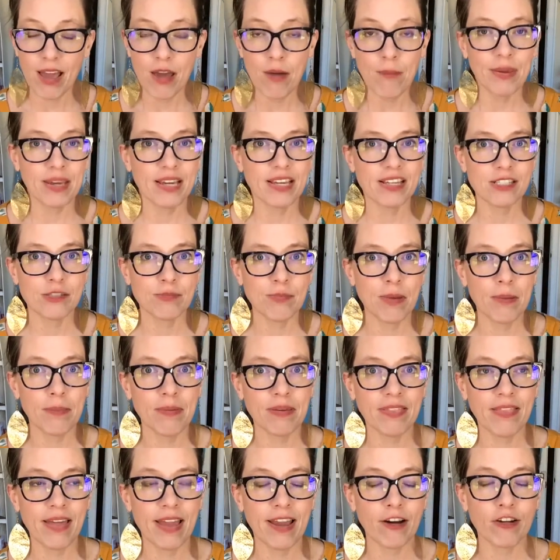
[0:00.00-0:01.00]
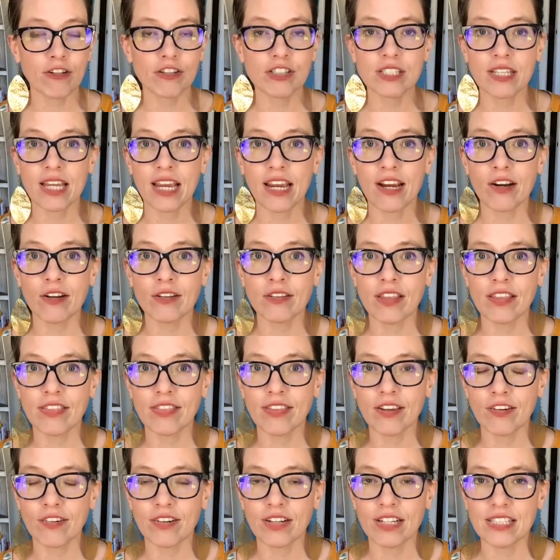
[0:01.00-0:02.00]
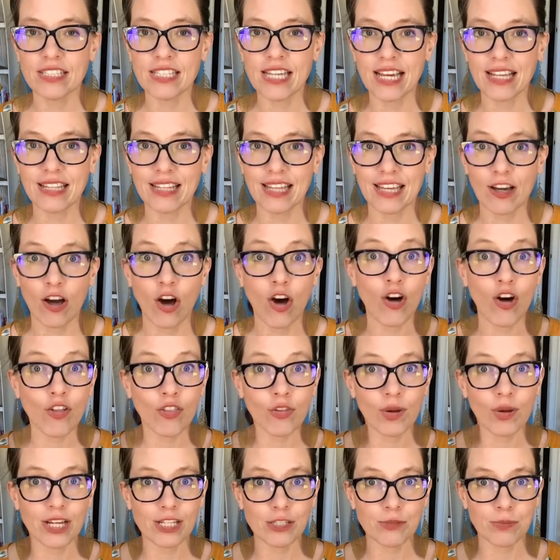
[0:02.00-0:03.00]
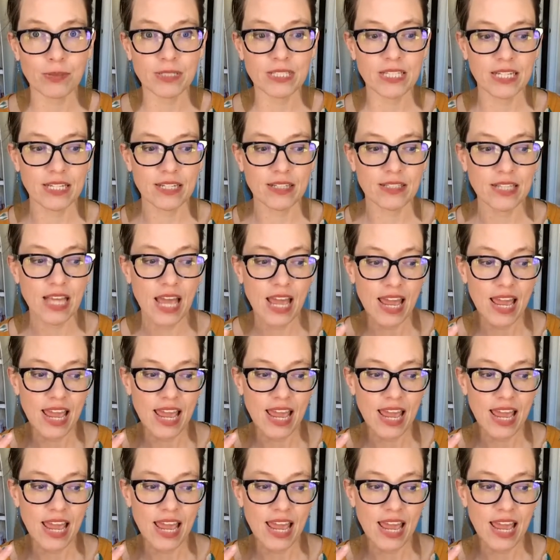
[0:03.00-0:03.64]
because maybe they are scared that they're going to take like all their expertise